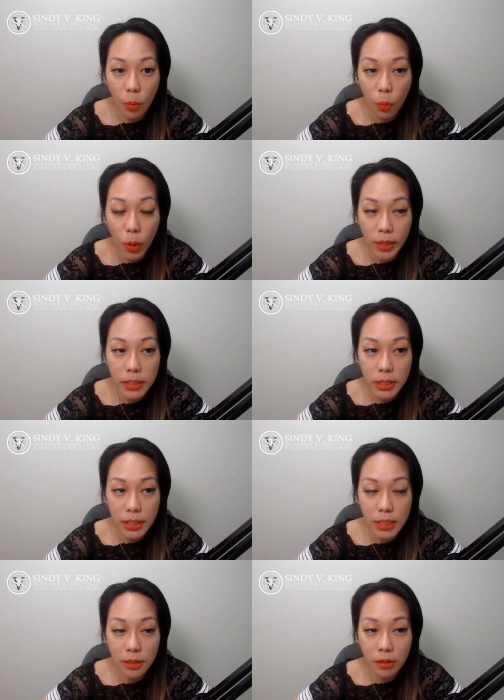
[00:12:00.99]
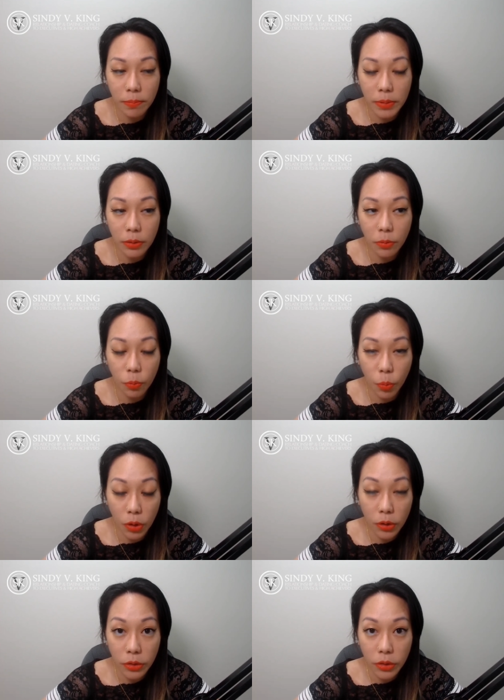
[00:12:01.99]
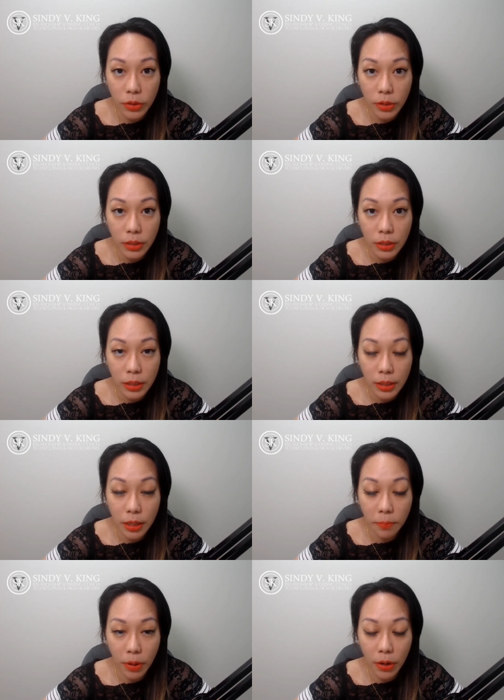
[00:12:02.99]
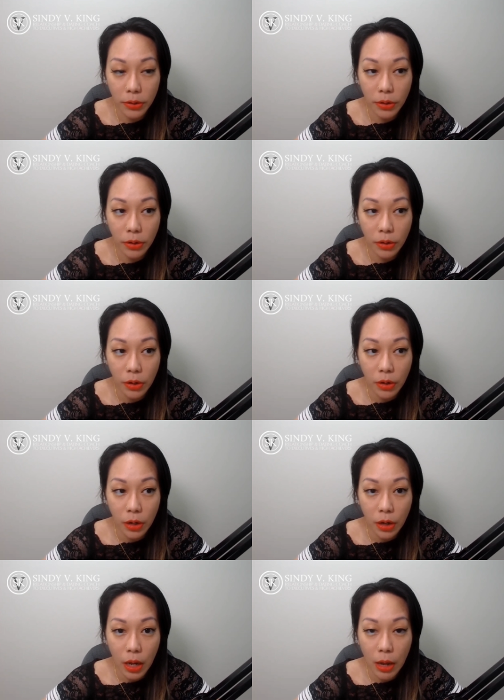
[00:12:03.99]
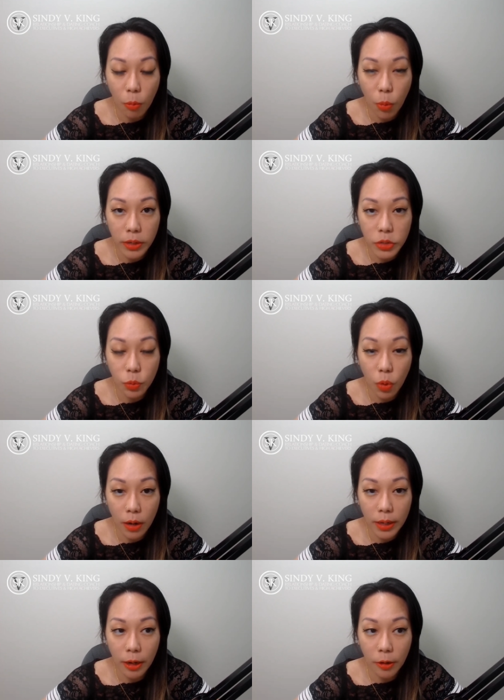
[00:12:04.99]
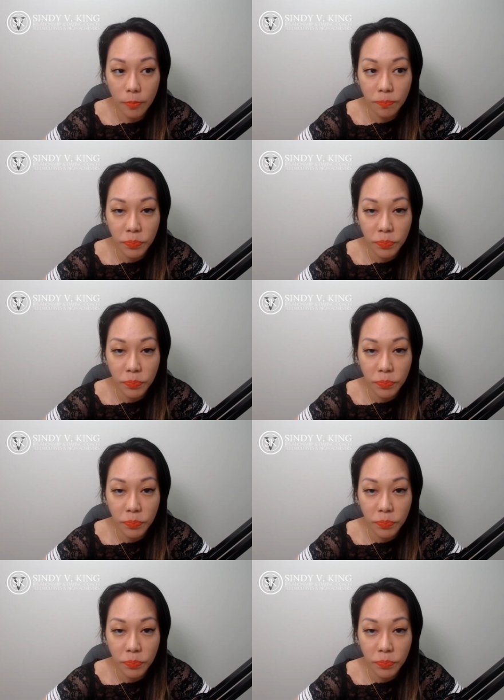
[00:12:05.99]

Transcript: what is considered to be worth in a partner, and when to walk out.